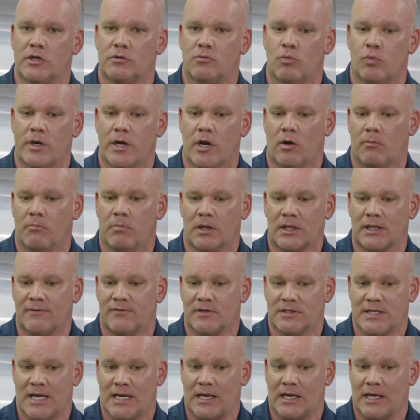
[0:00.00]
We don't believe in
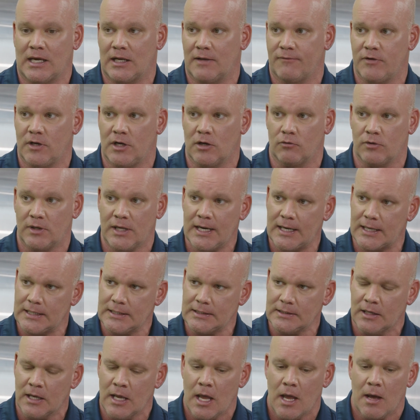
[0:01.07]
taking it if you don't need
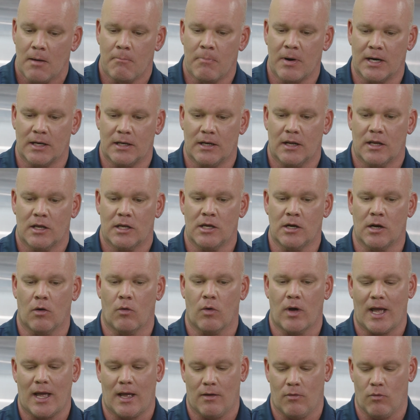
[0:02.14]
it. But,
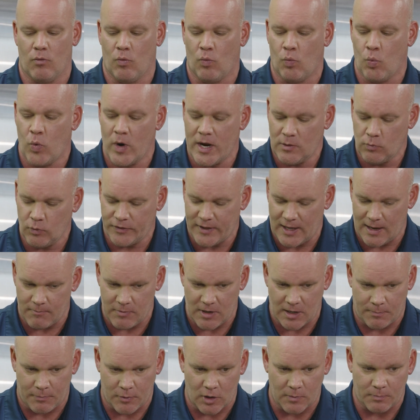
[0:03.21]
when would that be
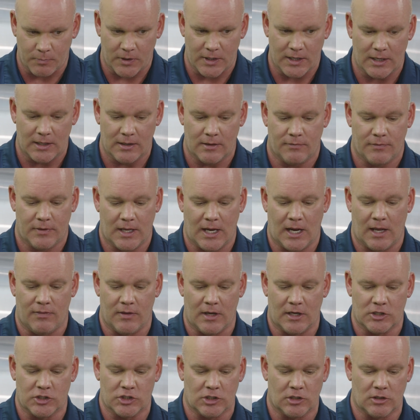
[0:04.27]
appropriate? And
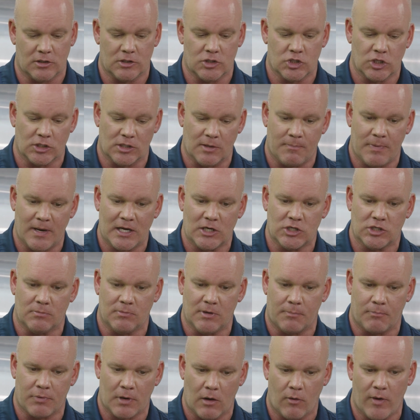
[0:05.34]
then should the patient be
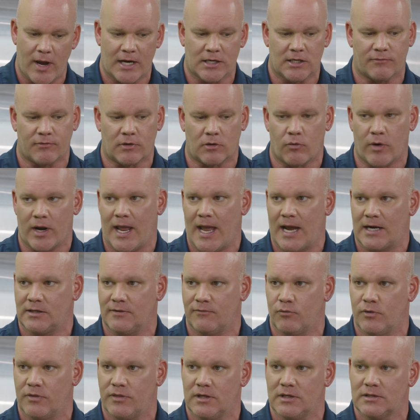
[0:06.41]
proactive or
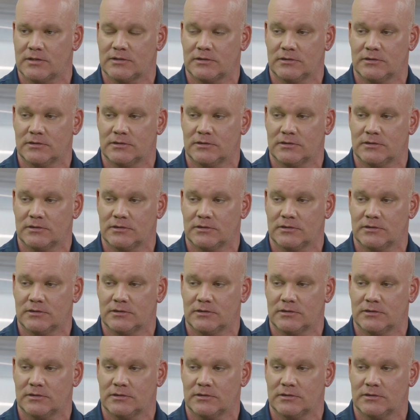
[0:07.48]
reactive with this?